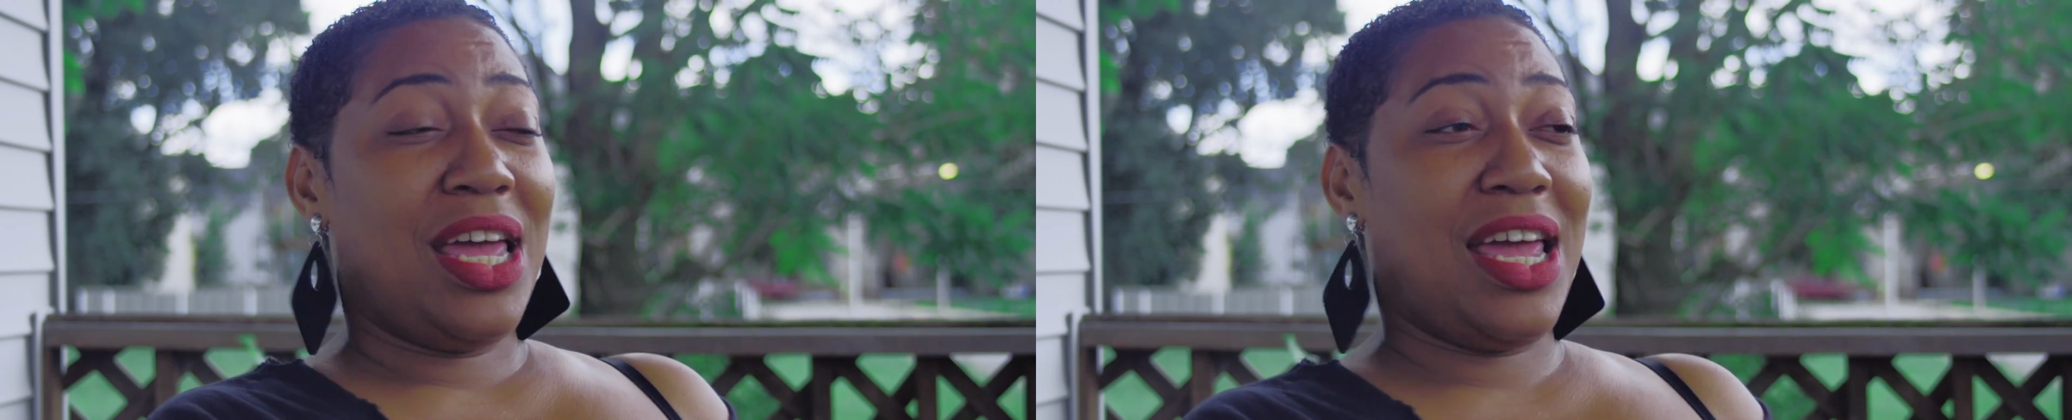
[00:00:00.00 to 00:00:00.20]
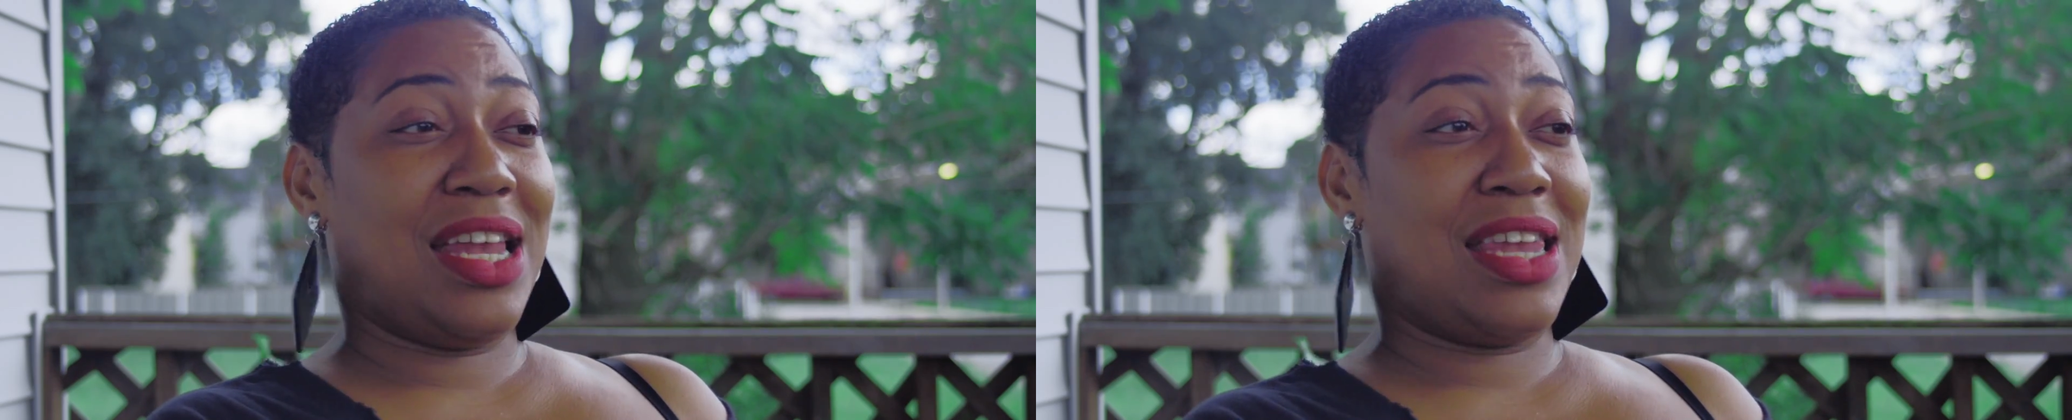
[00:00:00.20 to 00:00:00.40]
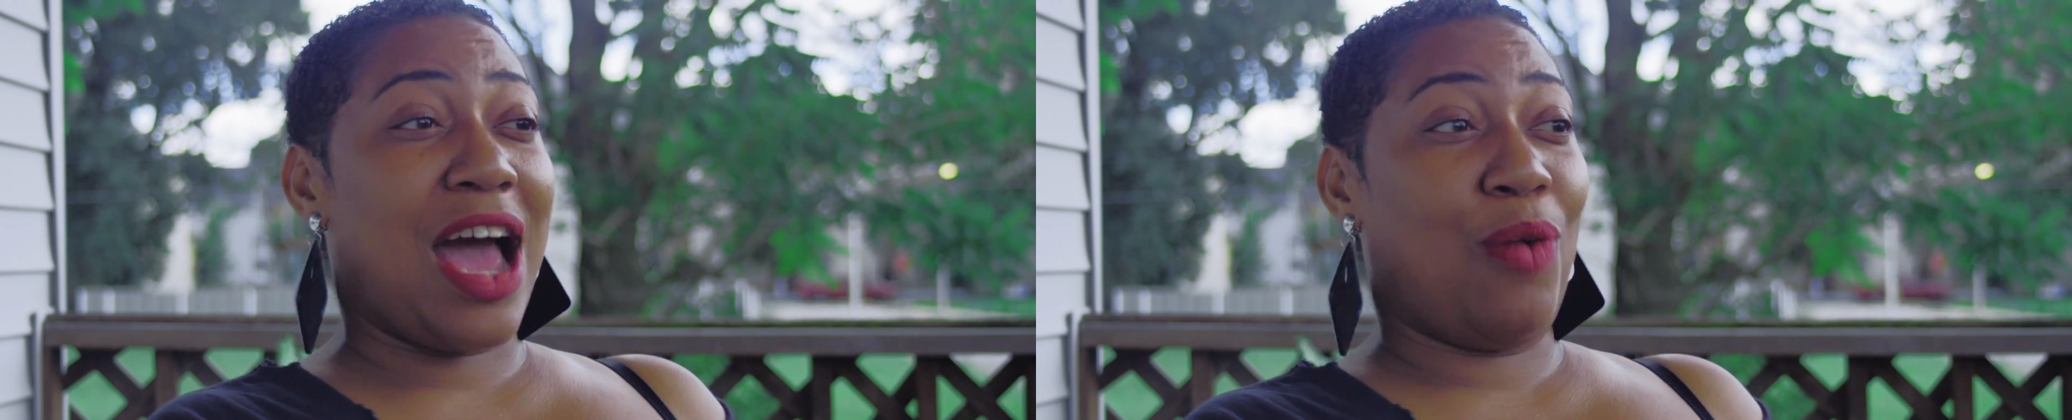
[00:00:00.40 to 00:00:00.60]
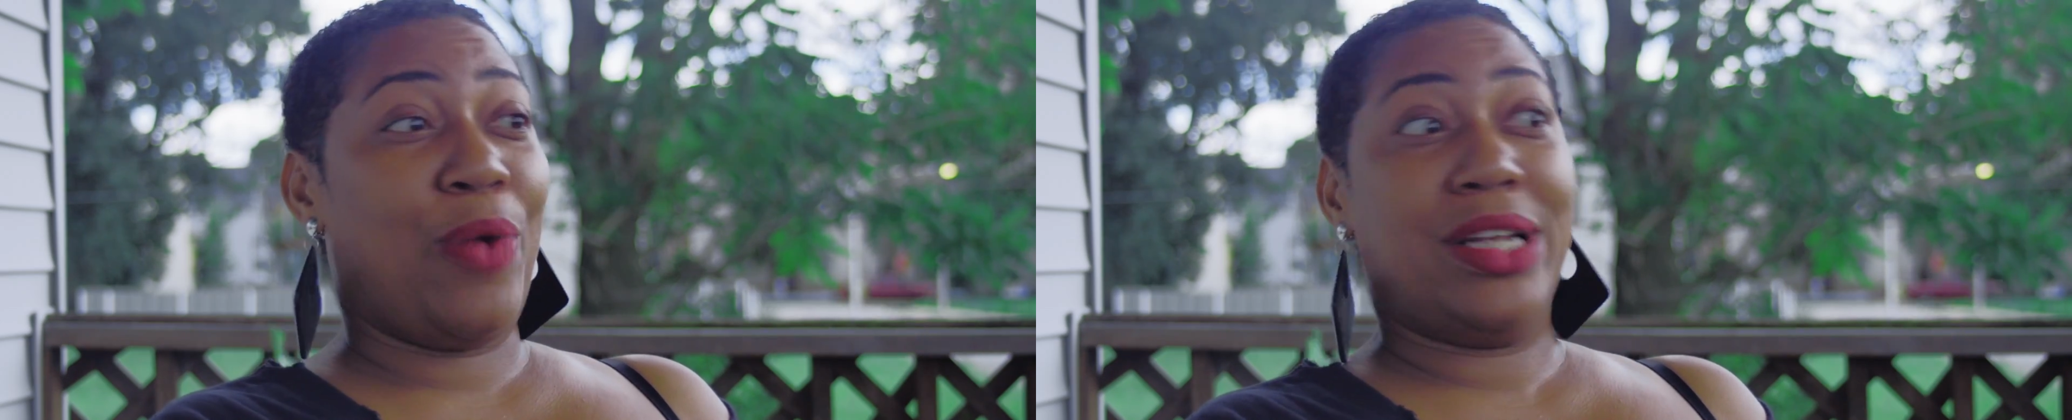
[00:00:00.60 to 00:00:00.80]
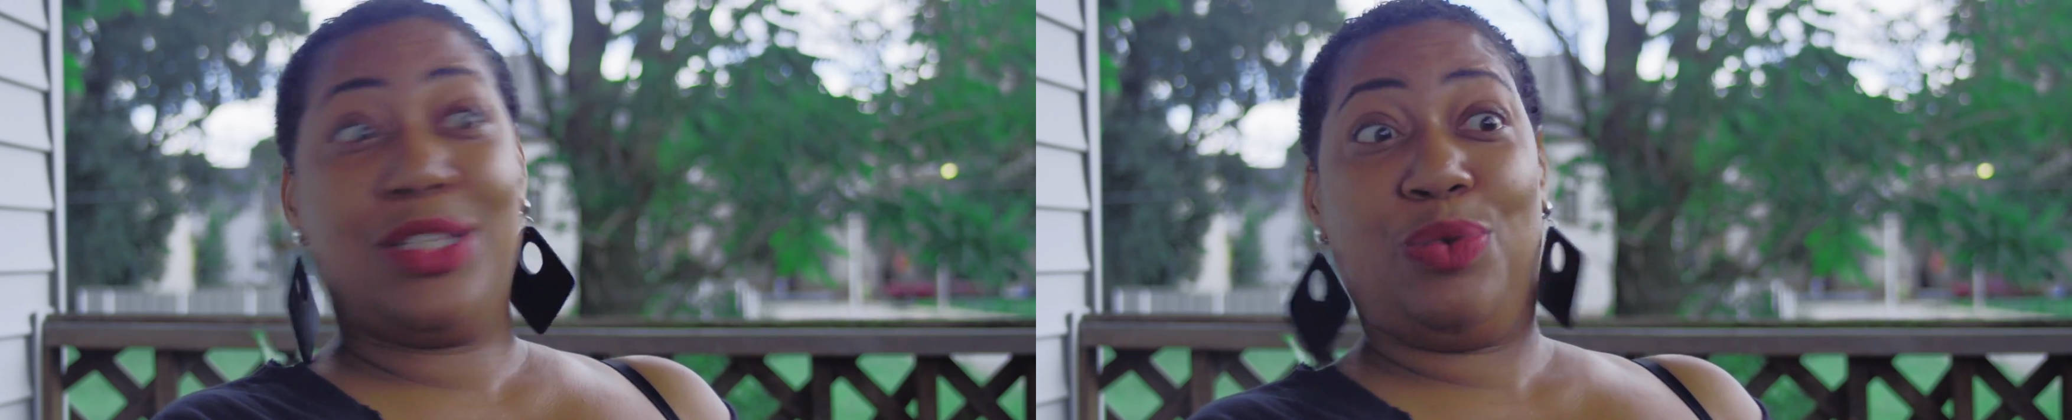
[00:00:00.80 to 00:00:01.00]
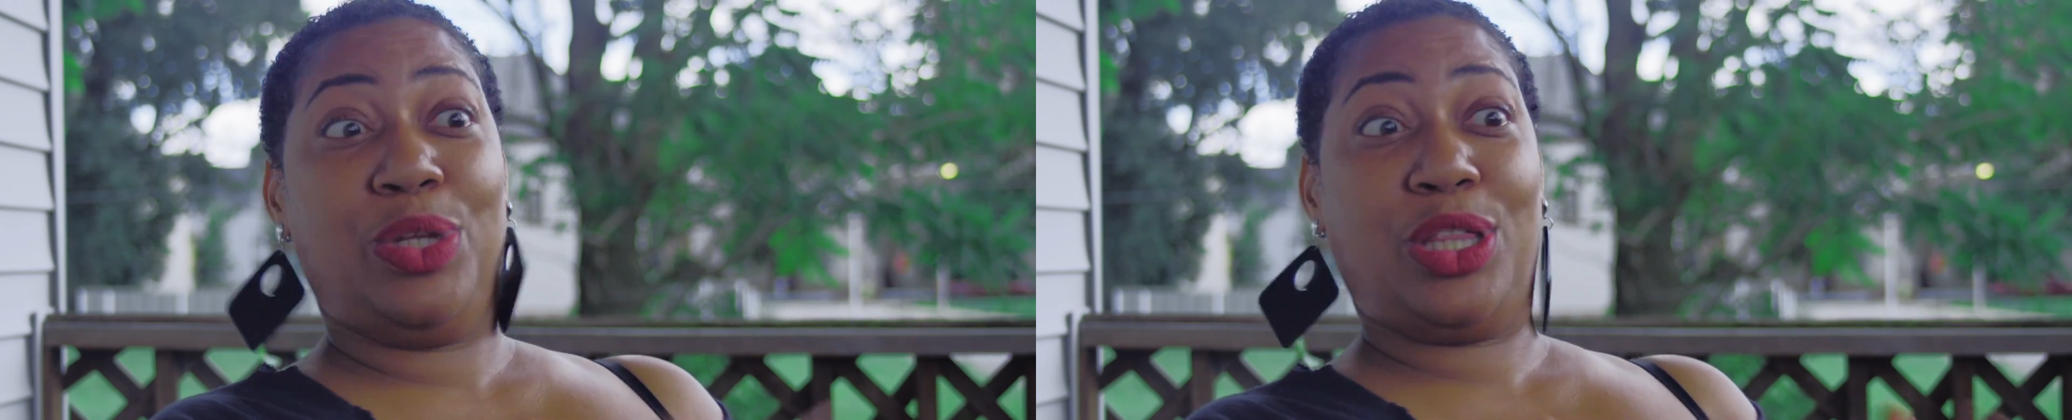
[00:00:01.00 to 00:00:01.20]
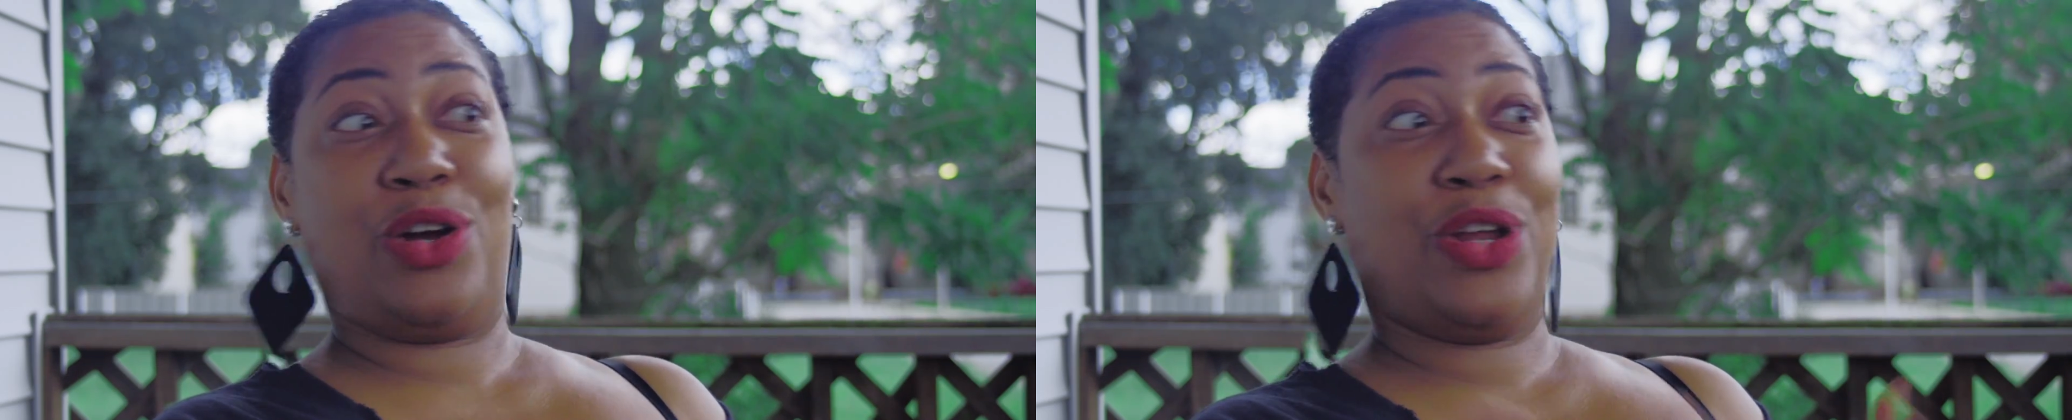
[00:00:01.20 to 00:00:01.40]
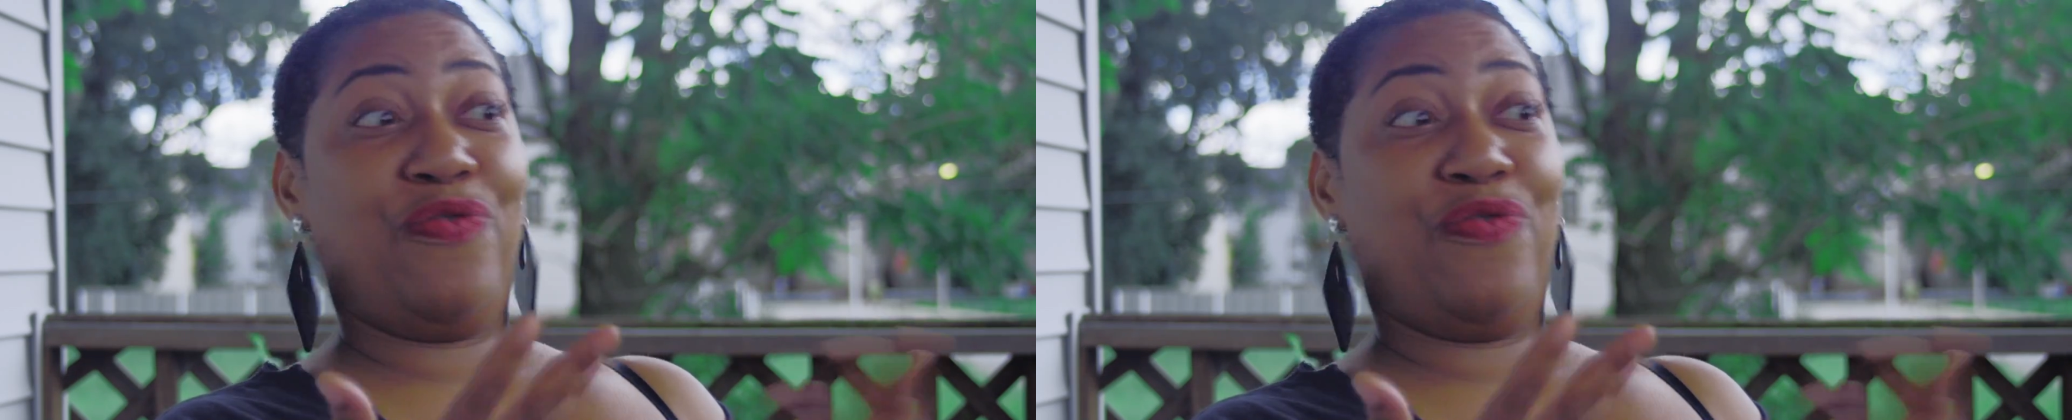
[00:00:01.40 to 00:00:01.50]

and not waiting till we're 30,